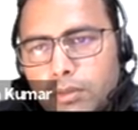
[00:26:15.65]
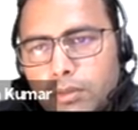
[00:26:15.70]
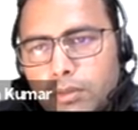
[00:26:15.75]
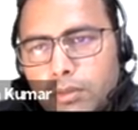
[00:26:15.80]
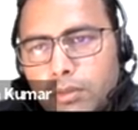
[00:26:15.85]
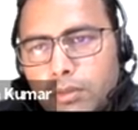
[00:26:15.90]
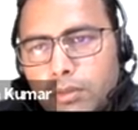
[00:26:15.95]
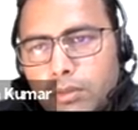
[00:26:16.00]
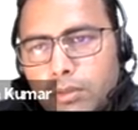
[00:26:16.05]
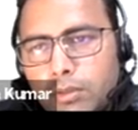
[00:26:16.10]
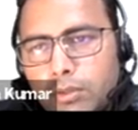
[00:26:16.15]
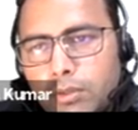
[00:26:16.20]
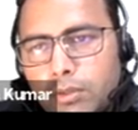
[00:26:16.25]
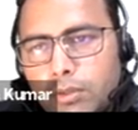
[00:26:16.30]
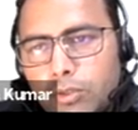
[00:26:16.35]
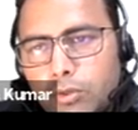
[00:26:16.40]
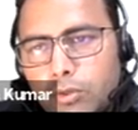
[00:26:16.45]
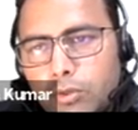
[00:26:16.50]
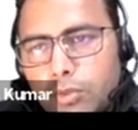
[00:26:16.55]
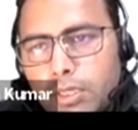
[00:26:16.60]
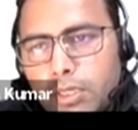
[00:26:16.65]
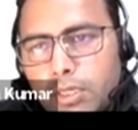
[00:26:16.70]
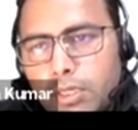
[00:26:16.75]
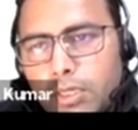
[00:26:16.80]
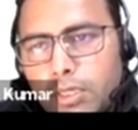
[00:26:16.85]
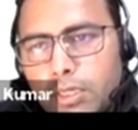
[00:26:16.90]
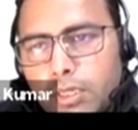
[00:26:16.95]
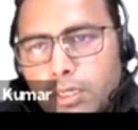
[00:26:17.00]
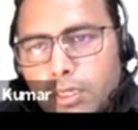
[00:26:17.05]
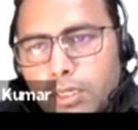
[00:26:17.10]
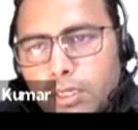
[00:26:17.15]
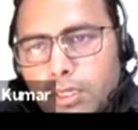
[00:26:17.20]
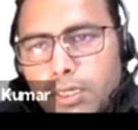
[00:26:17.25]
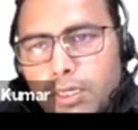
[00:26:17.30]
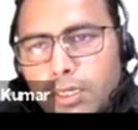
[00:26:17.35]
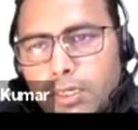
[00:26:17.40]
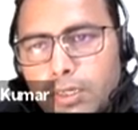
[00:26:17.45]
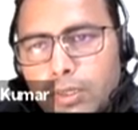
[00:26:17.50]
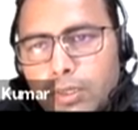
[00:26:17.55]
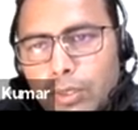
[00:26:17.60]
or cuboid, right?
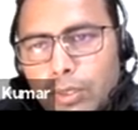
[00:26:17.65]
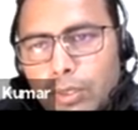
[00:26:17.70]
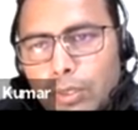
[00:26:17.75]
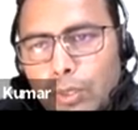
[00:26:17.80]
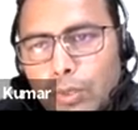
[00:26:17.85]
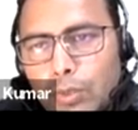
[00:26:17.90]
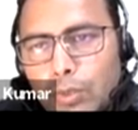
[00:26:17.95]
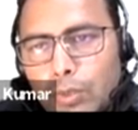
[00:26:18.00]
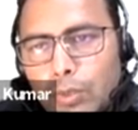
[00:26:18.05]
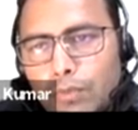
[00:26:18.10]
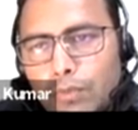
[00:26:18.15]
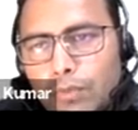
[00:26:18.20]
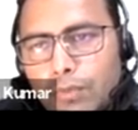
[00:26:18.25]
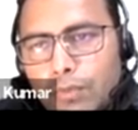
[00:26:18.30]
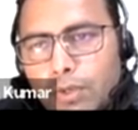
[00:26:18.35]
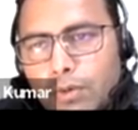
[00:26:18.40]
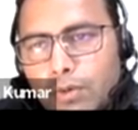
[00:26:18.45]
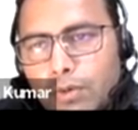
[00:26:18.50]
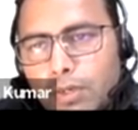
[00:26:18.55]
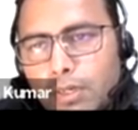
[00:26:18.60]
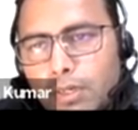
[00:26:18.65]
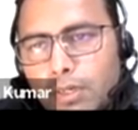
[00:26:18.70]
What we call it?